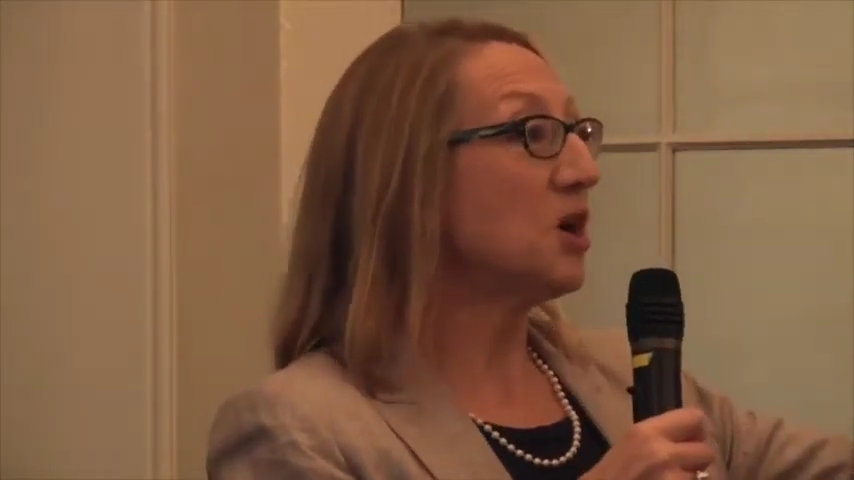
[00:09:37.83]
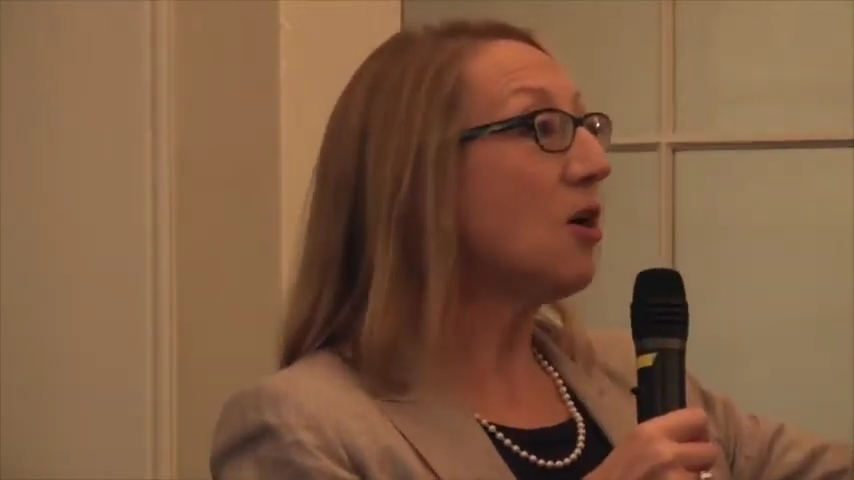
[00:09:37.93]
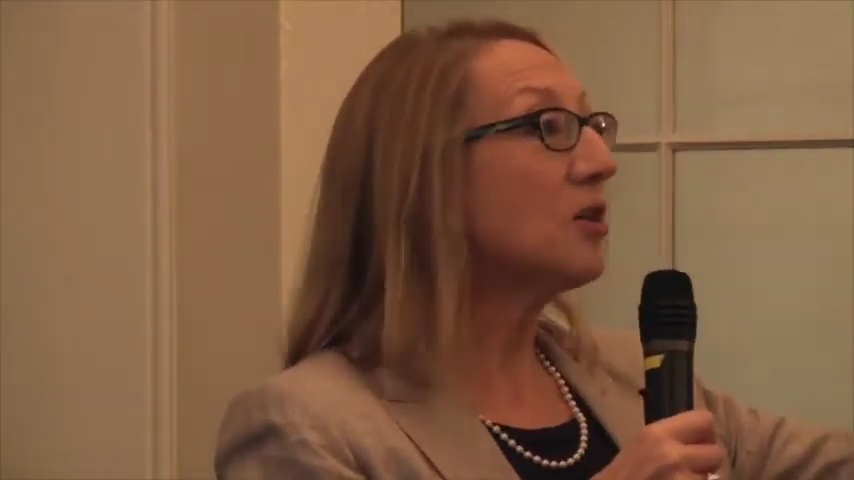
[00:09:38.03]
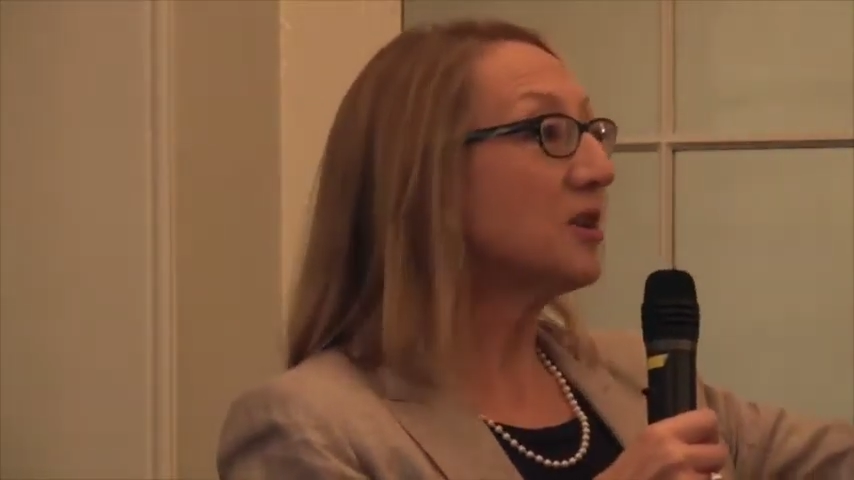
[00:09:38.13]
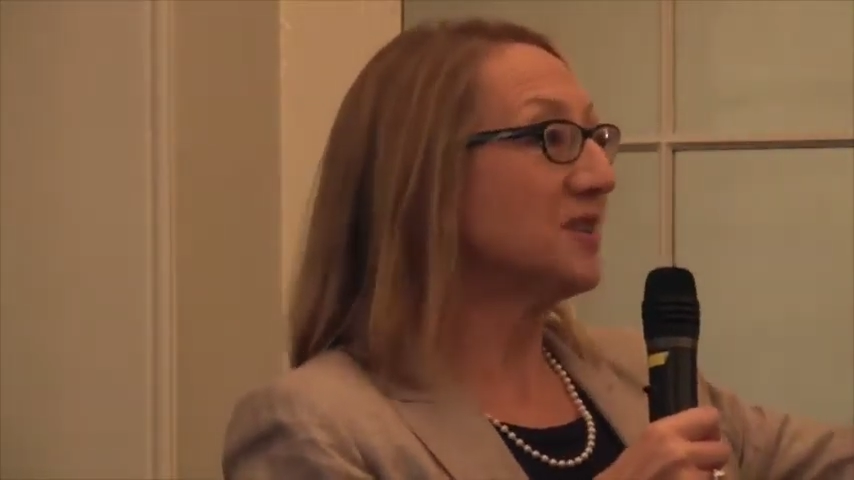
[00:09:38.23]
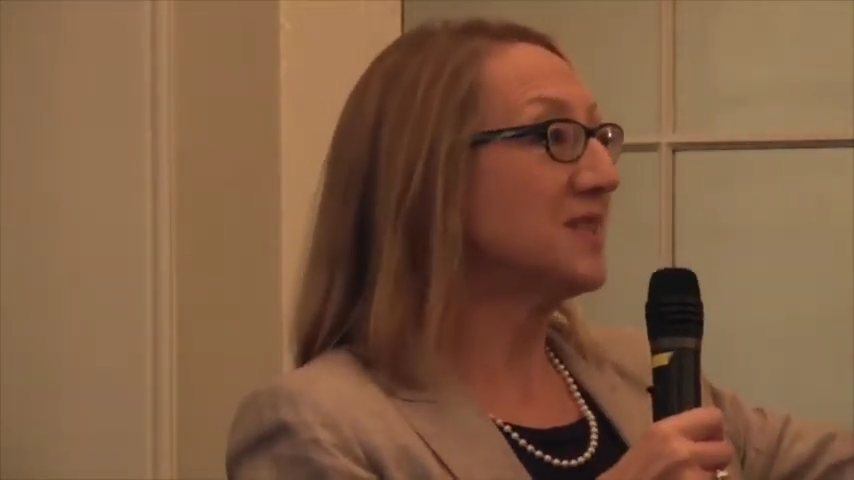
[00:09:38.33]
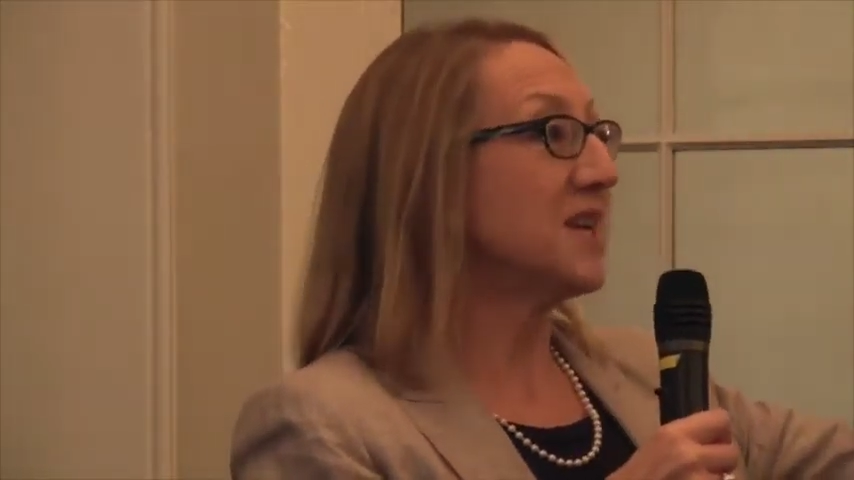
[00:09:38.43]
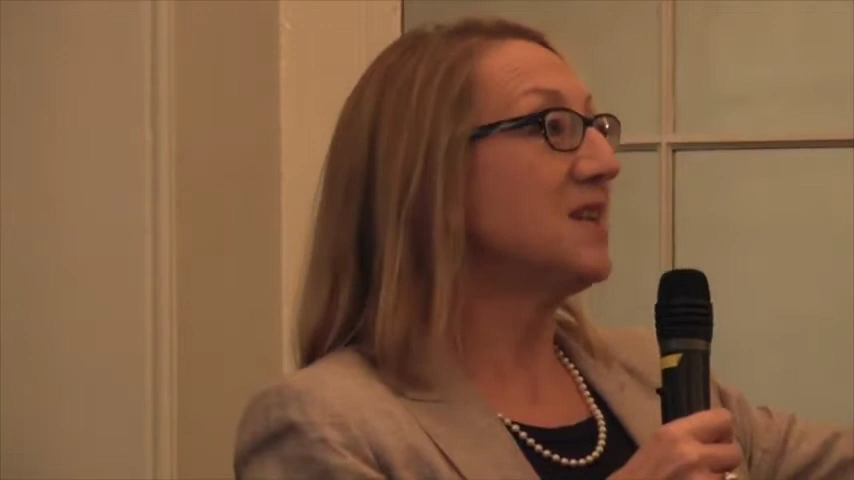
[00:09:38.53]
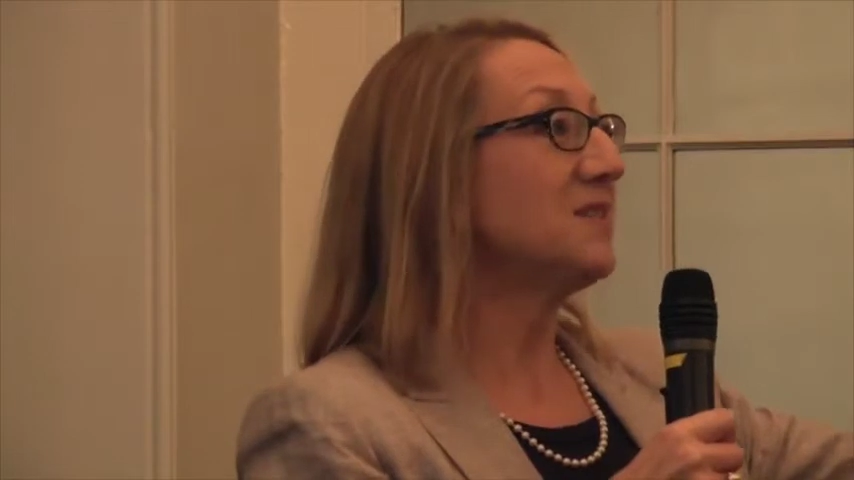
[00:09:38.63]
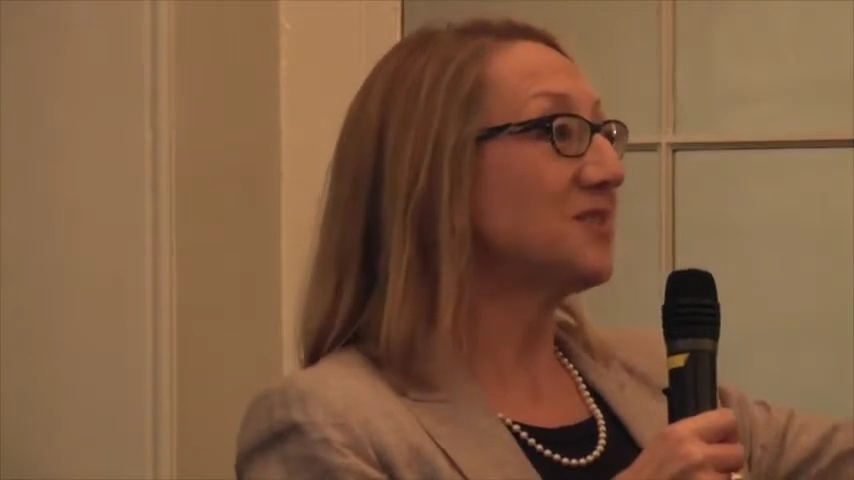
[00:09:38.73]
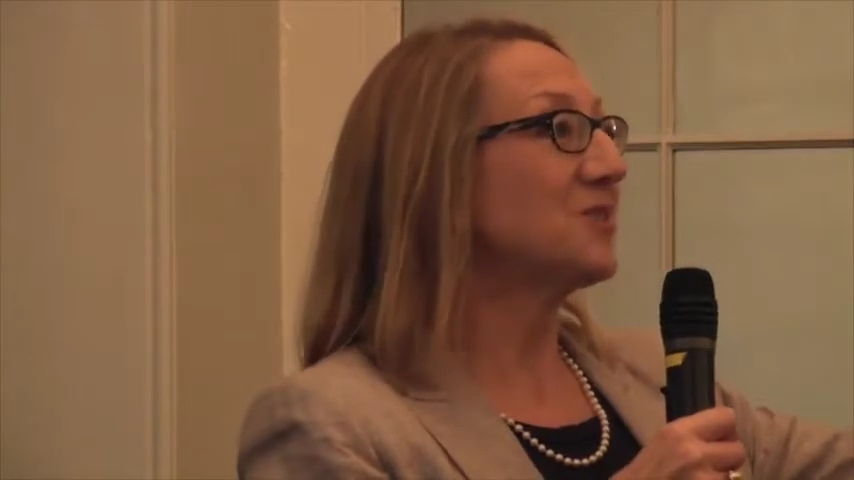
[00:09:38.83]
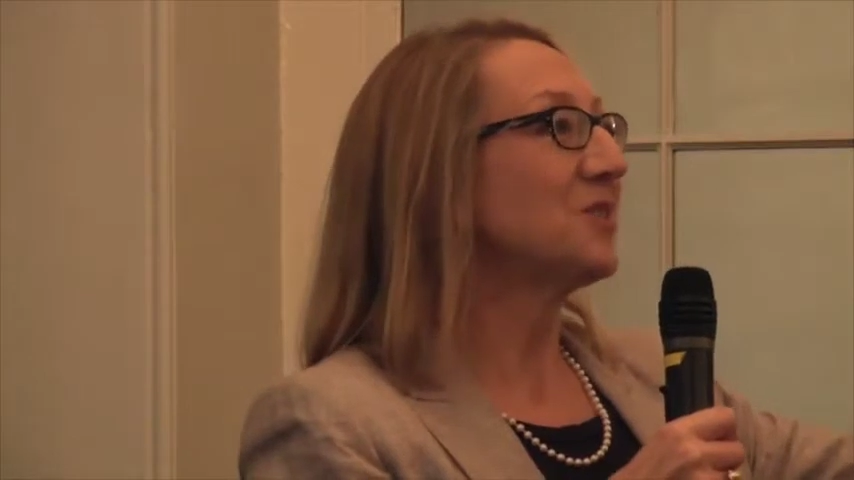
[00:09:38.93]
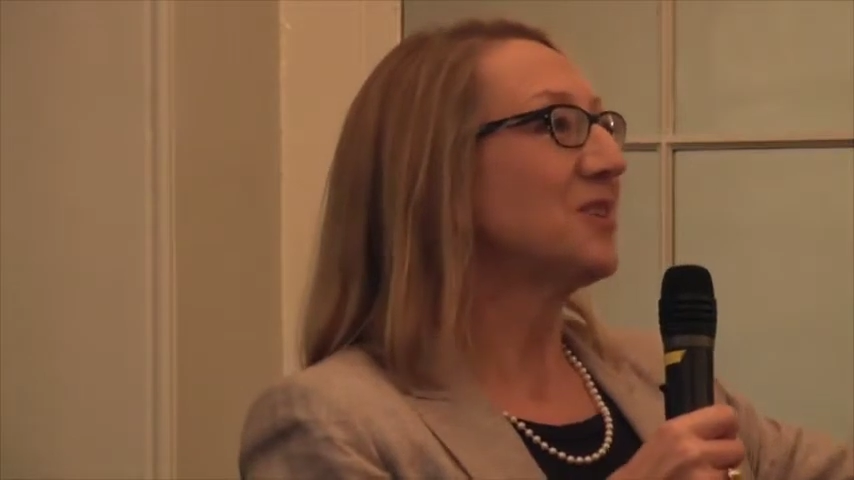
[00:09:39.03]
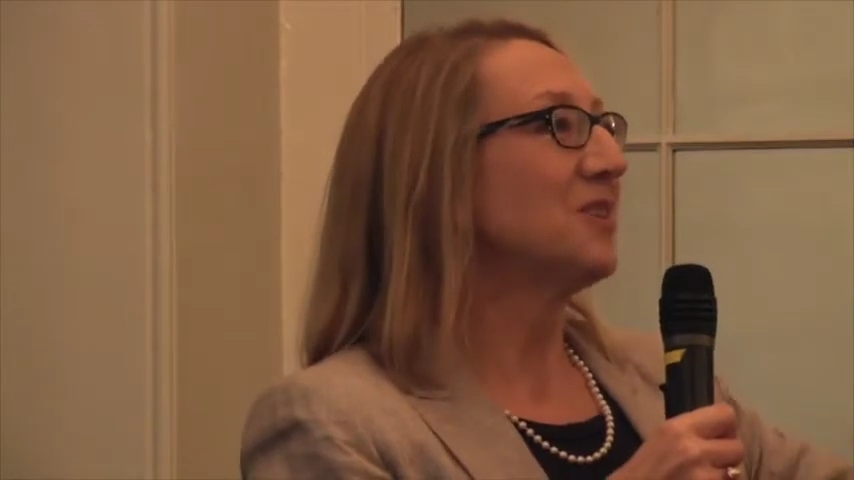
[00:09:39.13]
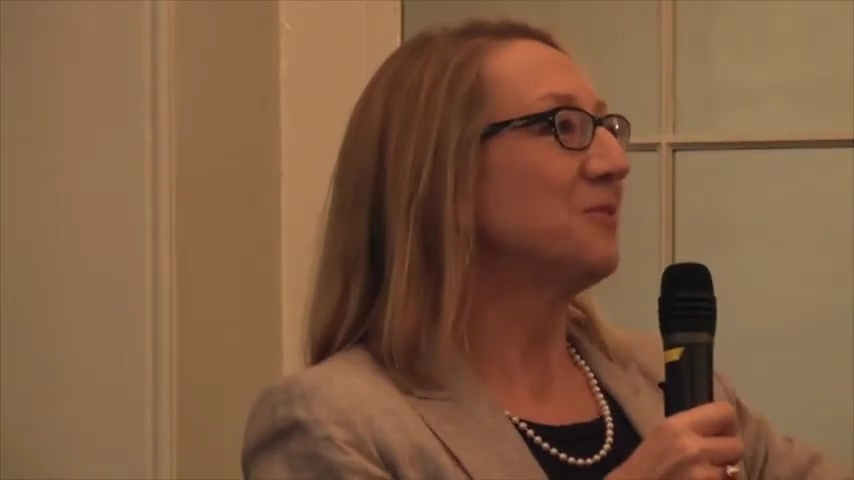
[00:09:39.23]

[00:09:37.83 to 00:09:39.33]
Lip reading: target dates